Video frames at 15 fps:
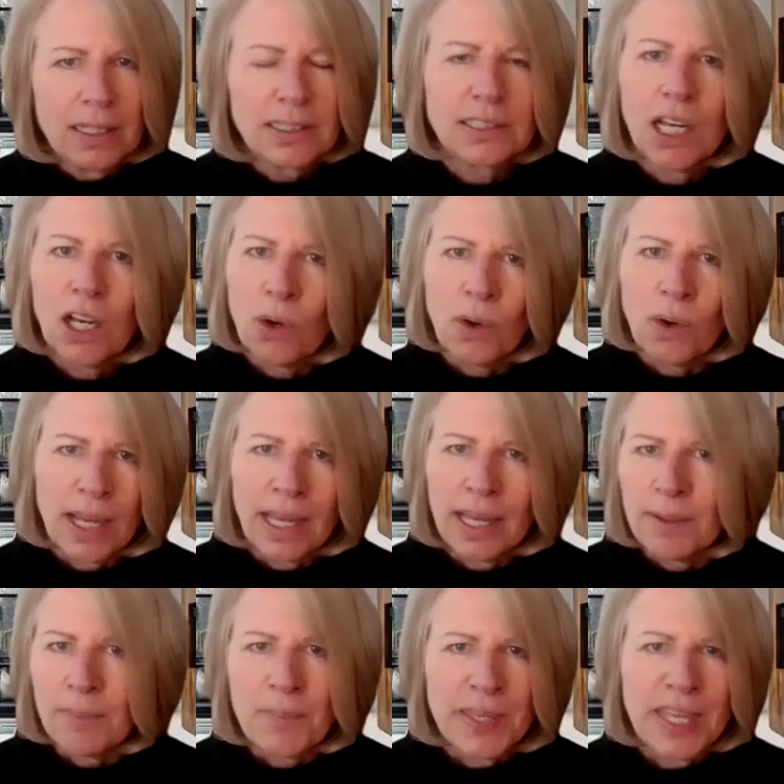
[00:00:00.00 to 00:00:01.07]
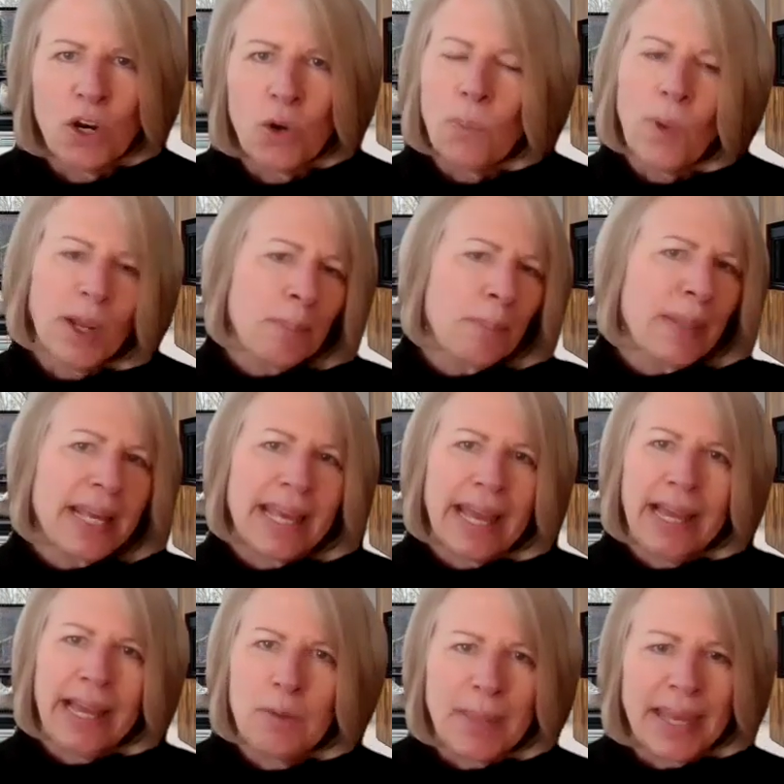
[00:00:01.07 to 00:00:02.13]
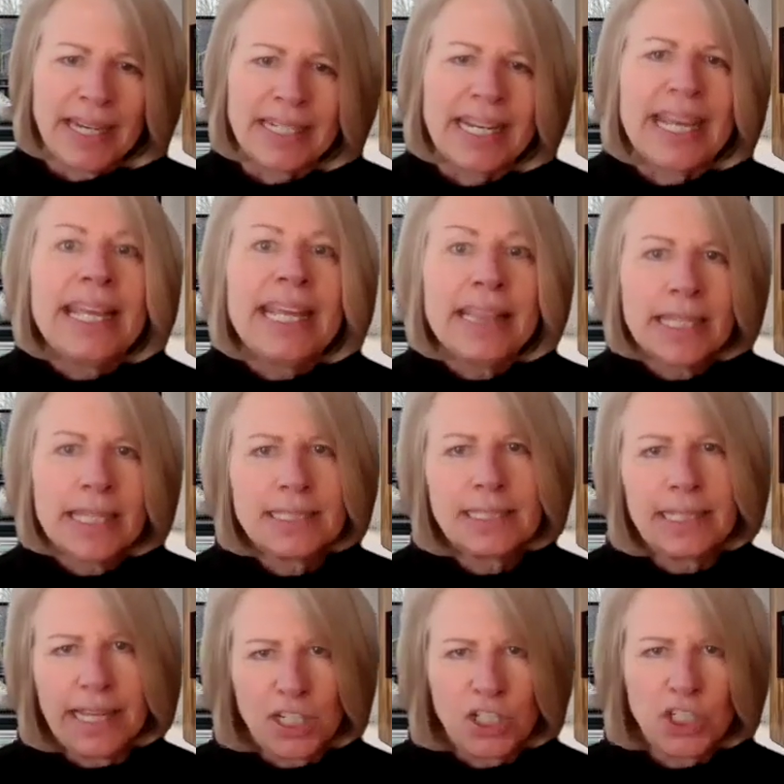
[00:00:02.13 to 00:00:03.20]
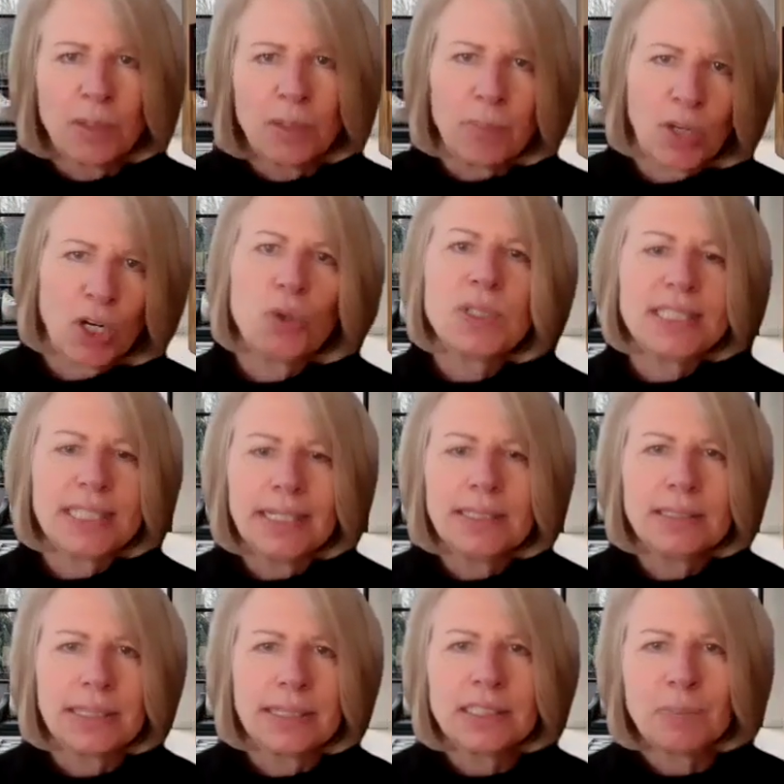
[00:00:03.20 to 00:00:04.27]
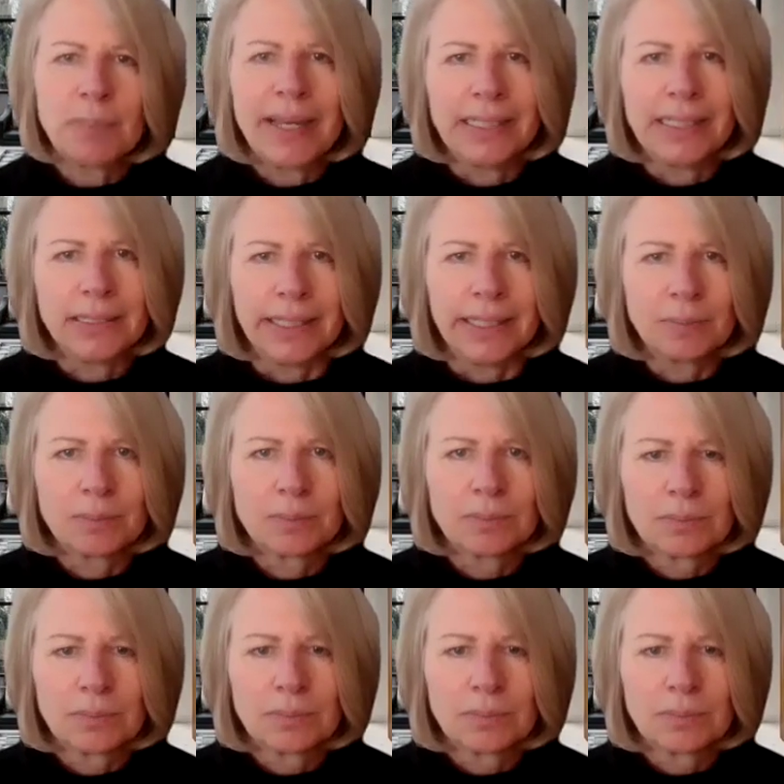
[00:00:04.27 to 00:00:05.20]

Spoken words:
So, one big element in the staging process is painting.